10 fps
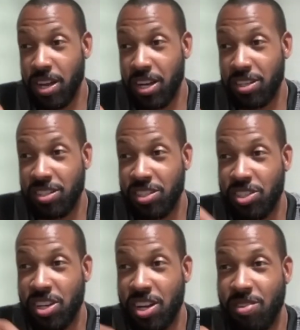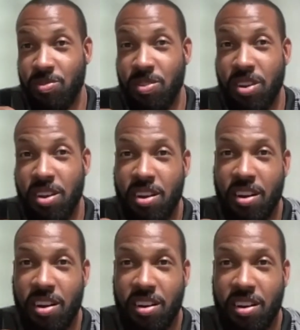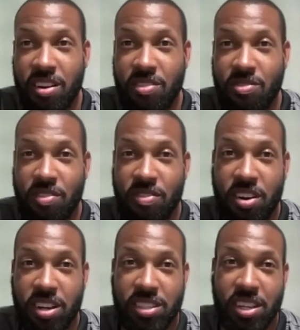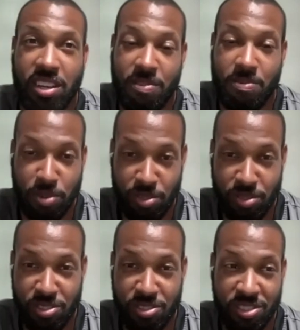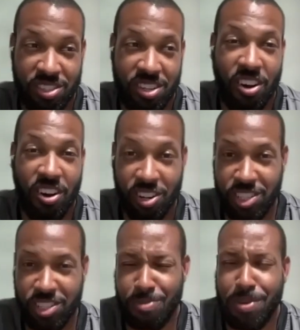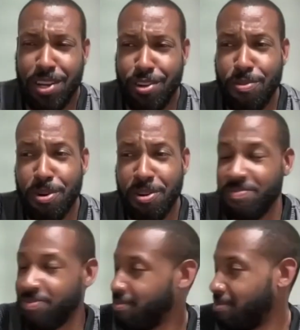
We actually shot in one of our executive producers' car. She's a Mini Cooper,